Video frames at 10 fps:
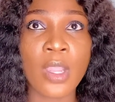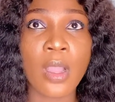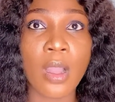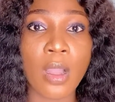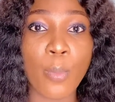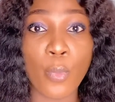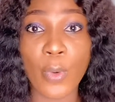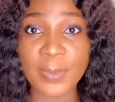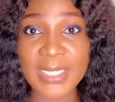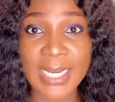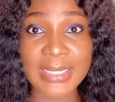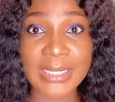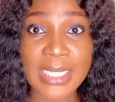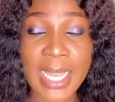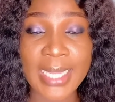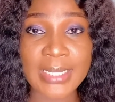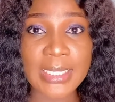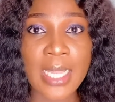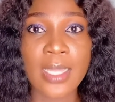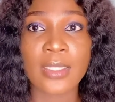website designs.
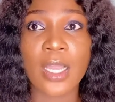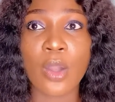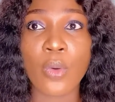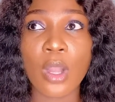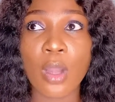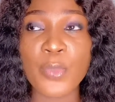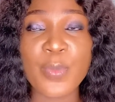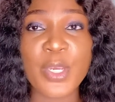Now you may